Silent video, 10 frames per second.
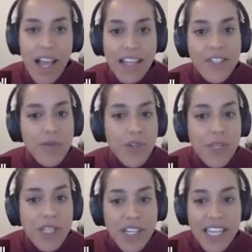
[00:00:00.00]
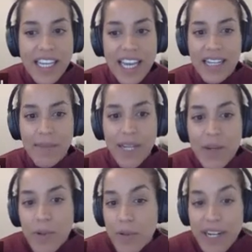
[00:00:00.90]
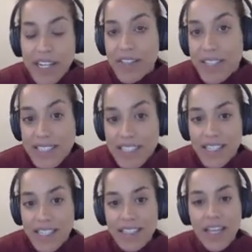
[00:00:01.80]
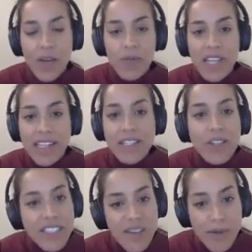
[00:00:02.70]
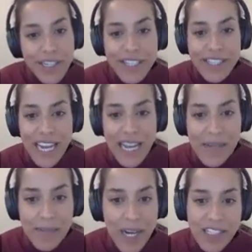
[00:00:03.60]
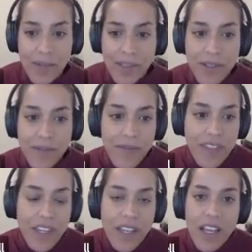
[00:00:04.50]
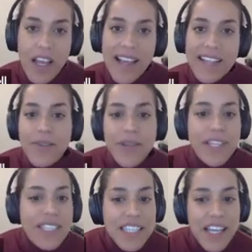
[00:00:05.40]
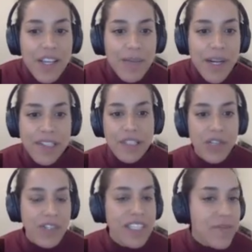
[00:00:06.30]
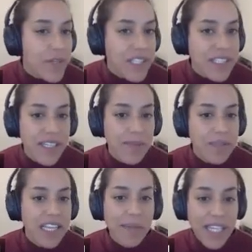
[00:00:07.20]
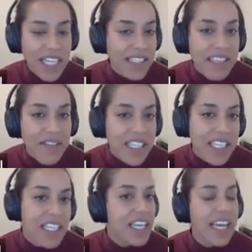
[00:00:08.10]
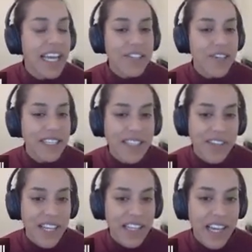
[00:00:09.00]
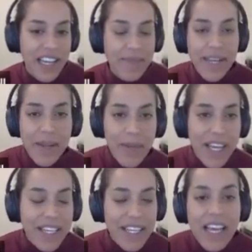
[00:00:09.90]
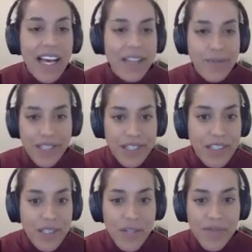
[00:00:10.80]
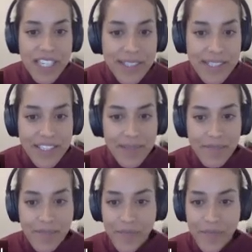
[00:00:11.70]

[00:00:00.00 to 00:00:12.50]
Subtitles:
And so we'll be looking at comparable radial distances with as little separation in time as possible. And so with a detailed comparison over several systems like PDS-70, HR8799, and Beta-PIC, as well as a slew of disks,